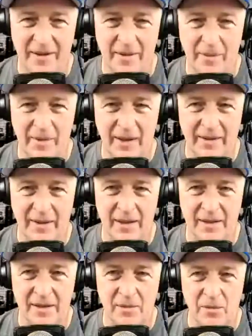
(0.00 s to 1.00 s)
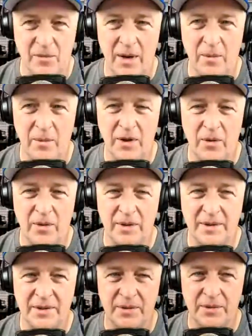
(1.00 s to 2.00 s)
And then when are we going
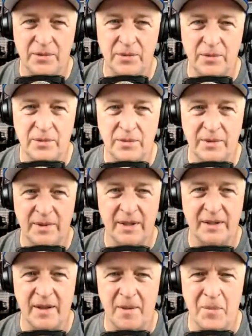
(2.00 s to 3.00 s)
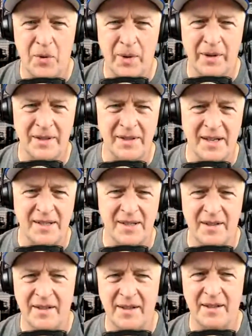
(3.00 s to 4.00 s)
to the Dumbo area? Is that Sunday?